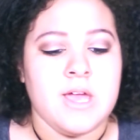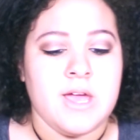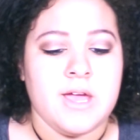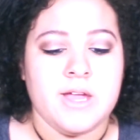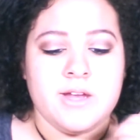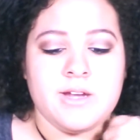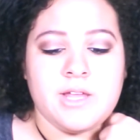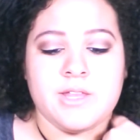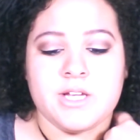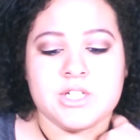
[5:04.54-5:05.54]
and I
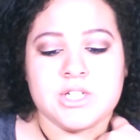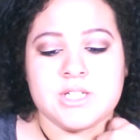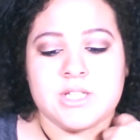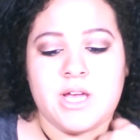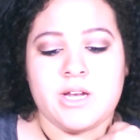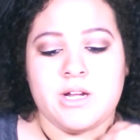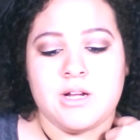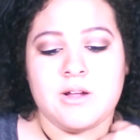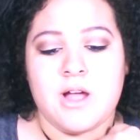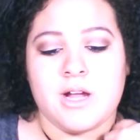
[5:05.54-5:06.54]
think it's just that
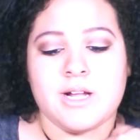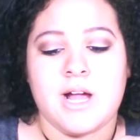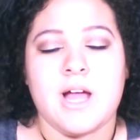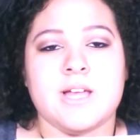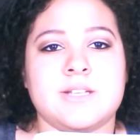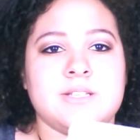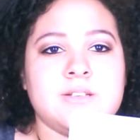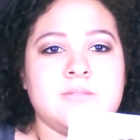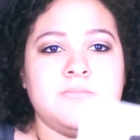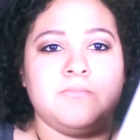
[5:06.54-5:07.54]

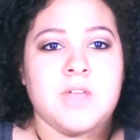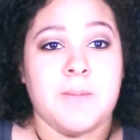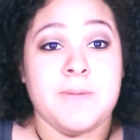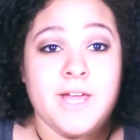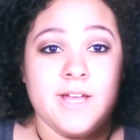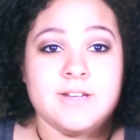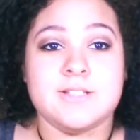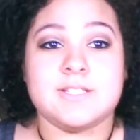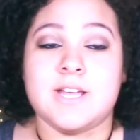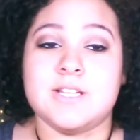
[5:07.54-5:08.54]
a man
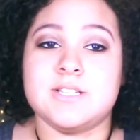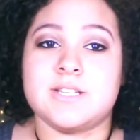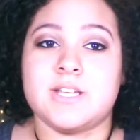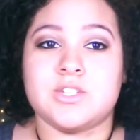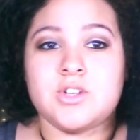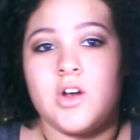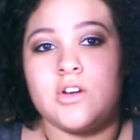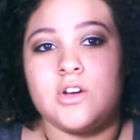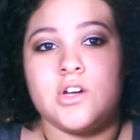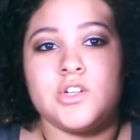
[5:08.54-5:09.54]
sends his
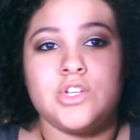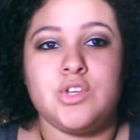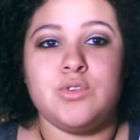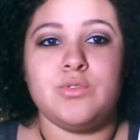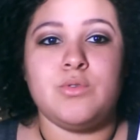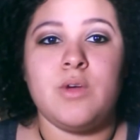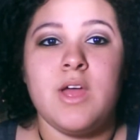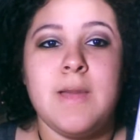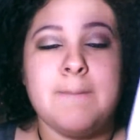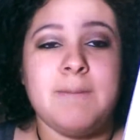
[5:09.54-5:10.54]
daughter to
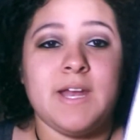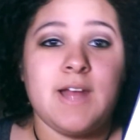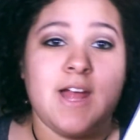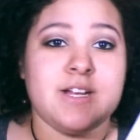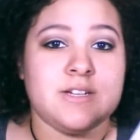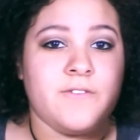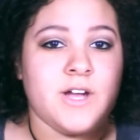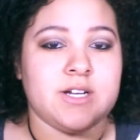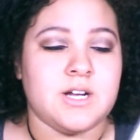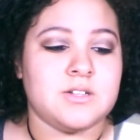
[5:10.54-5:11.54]
Manhattan to
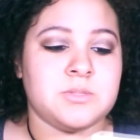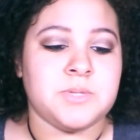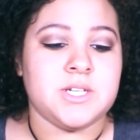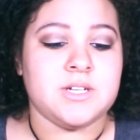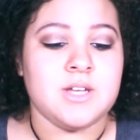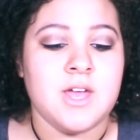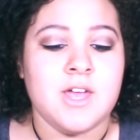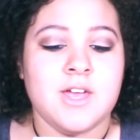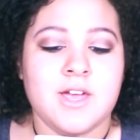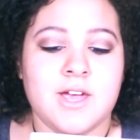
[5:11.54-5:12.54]
find a husband,
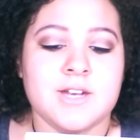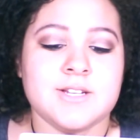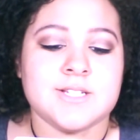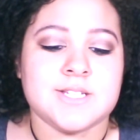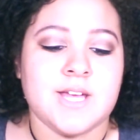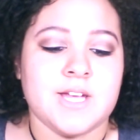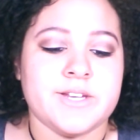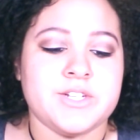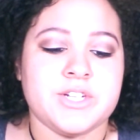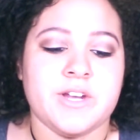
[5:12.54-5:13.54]
and
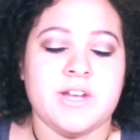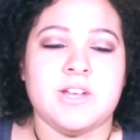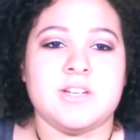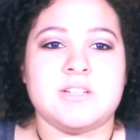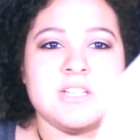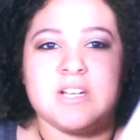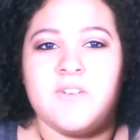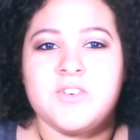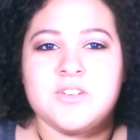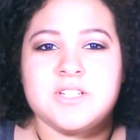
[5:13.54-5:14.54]
instead she
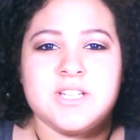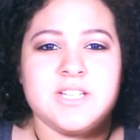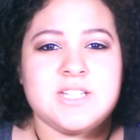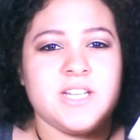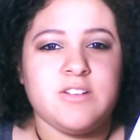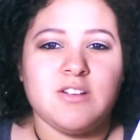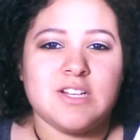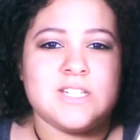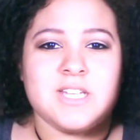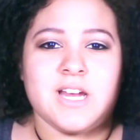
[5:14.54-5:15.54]
discovers these
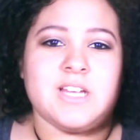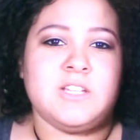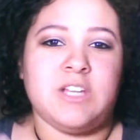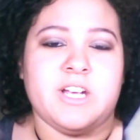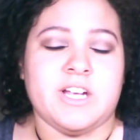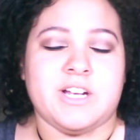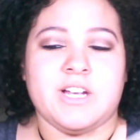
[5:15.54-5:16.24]
secrets that can like